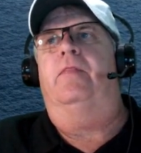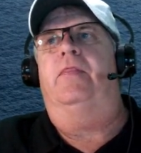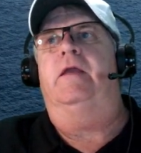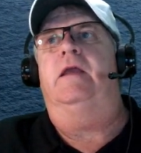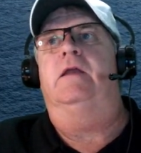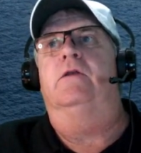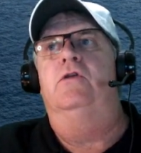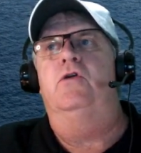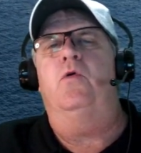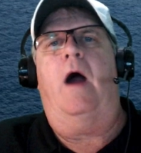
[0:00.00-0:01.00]
the
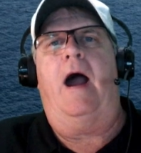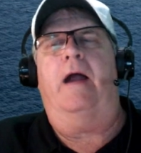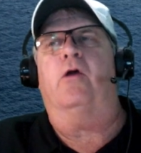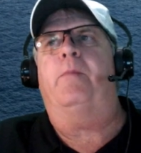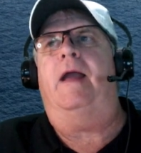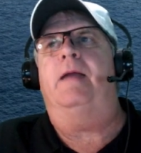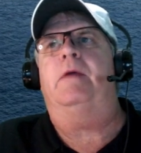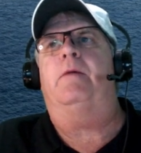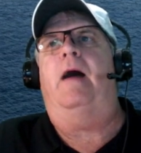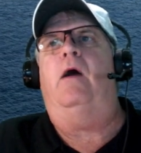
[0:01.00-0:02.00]
new higher
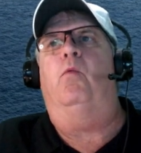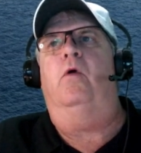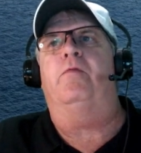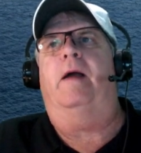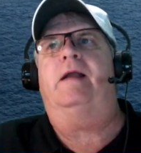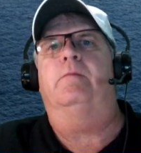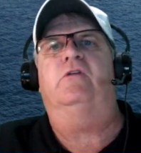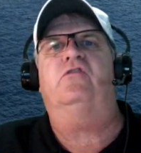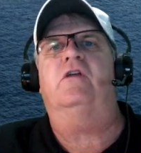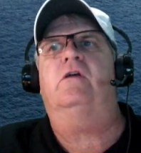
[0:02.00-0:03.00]
payment amount with my
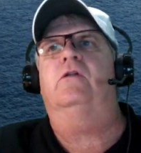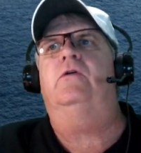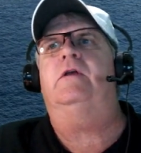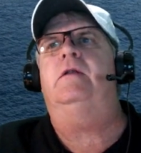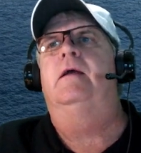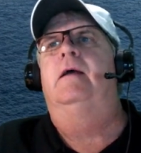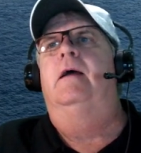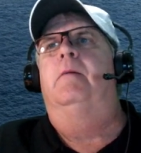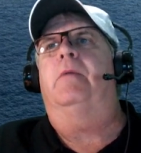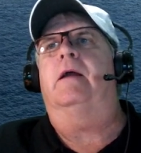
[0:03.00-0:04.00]
commission included,
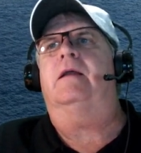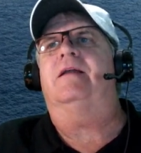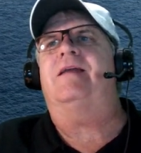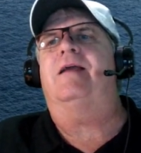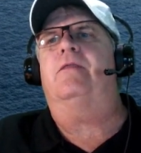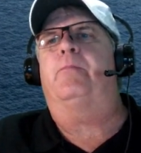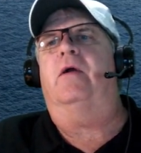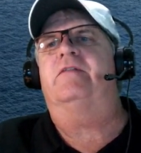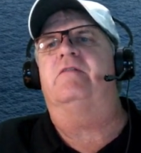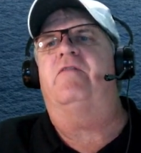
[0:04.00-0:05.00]
but I'm going to take the
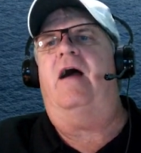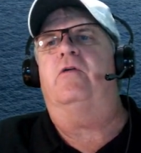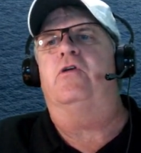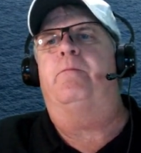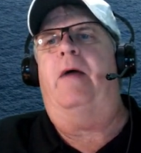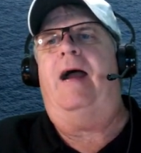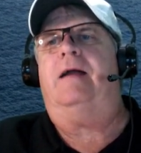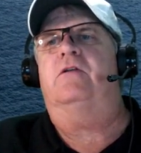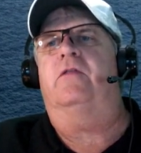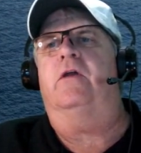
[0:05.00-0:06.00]
present value
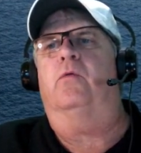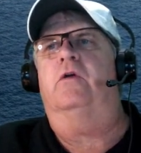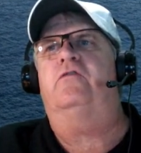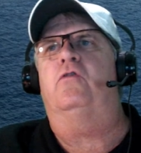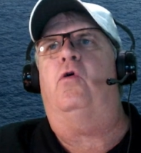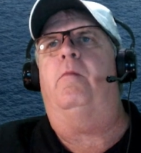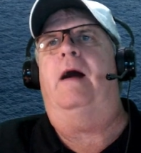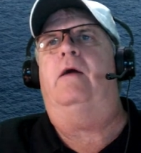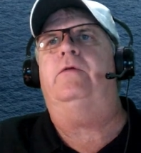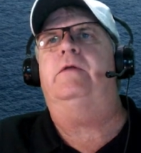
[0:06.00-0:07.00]
back to the original
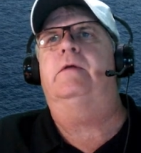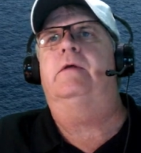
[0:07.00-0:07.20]
amount,